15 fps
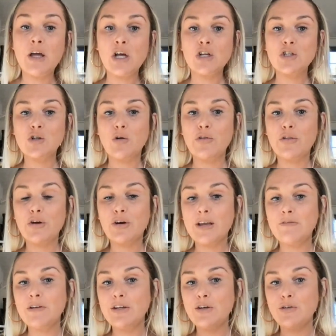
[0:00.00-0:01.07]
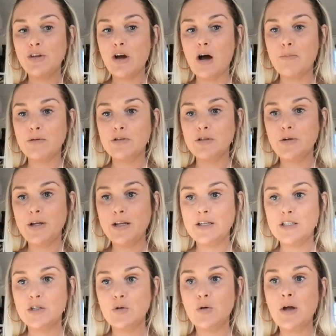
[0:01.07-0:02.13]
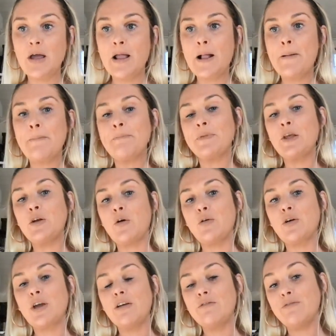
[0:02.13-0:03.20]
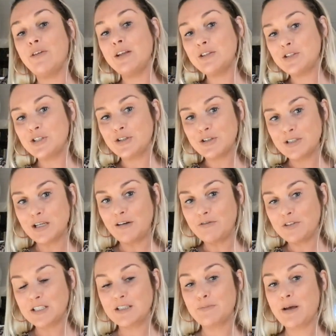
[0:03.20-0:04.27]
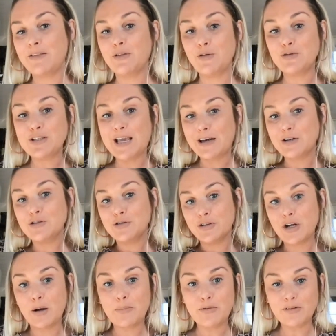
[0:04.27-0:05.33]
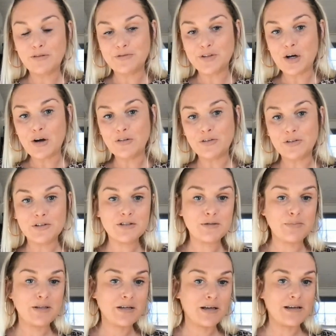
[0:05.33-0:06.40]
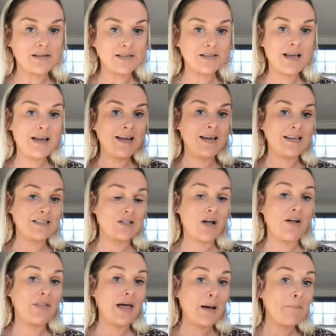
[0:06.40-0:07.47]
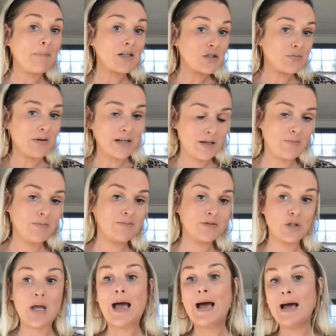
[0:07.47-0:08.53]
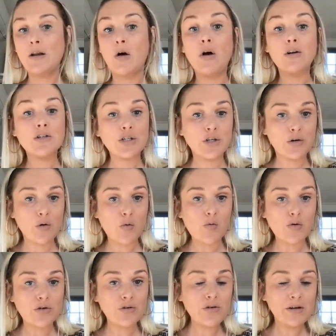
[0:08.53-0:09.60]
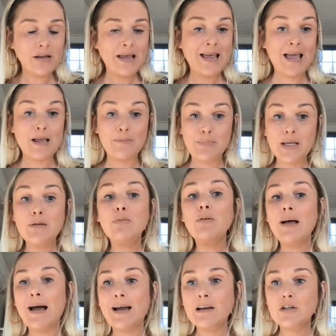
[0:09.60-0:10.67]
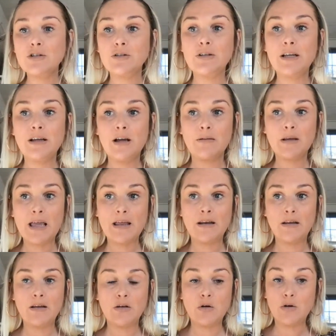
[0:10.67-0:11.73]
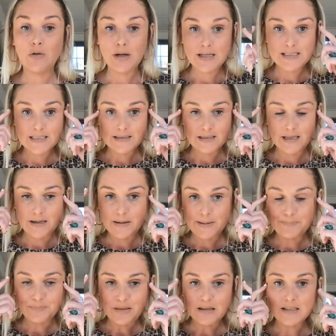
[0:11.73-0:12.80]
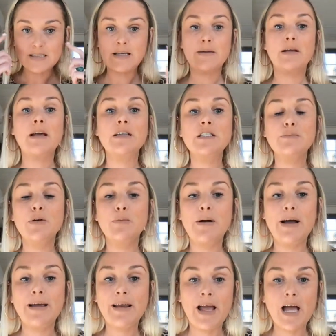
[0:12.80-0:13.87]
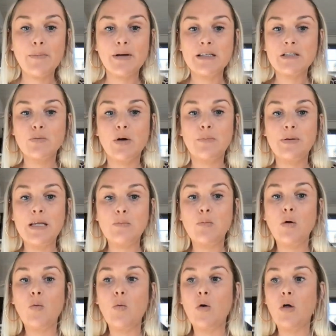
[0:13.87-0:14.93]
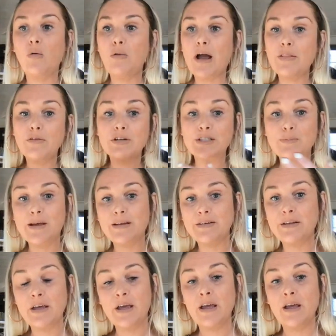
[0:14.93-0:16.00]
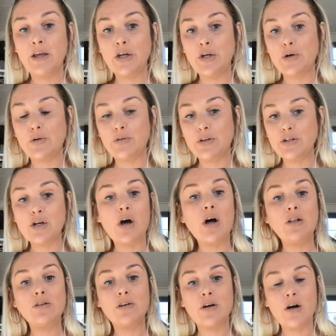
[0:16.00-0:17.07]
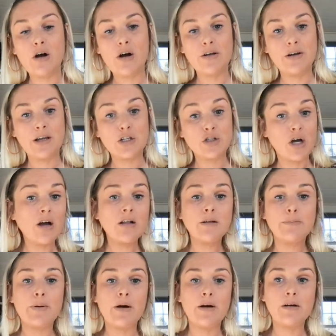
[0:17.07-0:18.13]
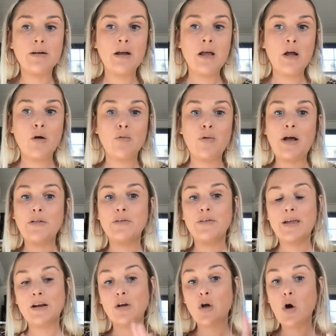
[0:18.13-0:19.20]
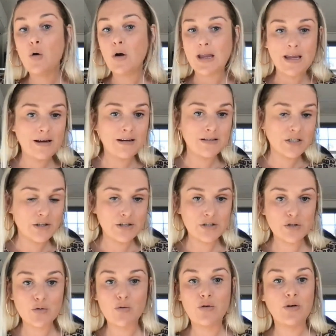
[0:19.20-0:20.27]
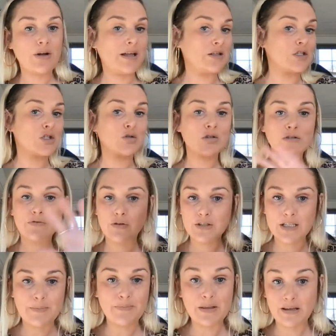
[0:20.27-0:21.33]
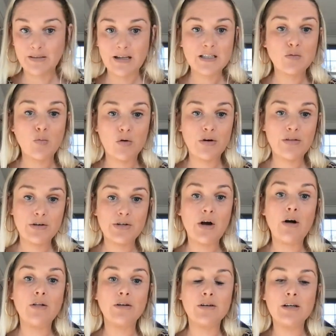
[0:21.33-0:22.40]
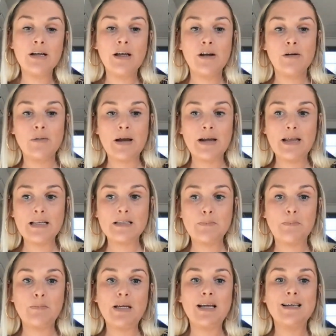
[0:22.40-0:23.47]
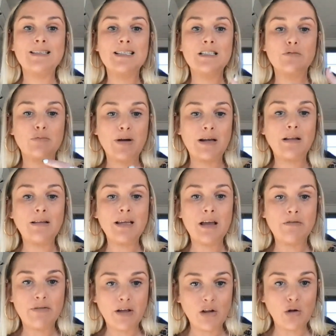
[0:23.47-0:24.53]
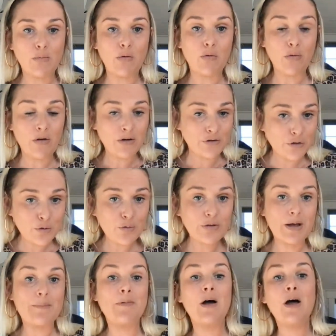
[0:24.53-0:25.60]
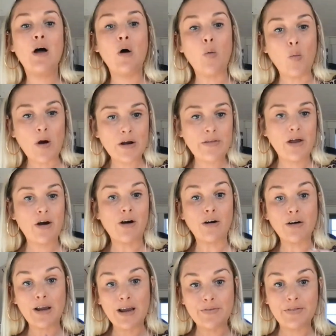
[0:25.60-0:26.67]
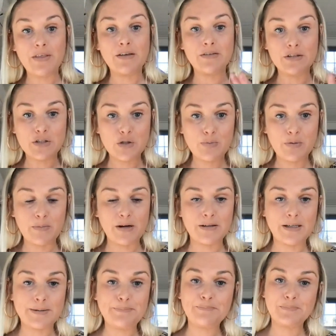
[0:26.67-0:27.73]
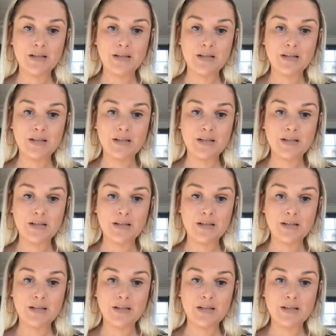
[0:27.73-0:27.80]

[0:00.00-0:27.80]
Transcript: So they're giving you the opportunity to, convince yourself to spend those extra couple of dollars, because it's not that much money to add on to your order. And people actually get, it's, let's say, customer buying habits where people will rather spend, the dollar on a chocolate bar rather than go into the store and search for something that's worth $1, right? It's because it's readily available to them where they are in the supermarket.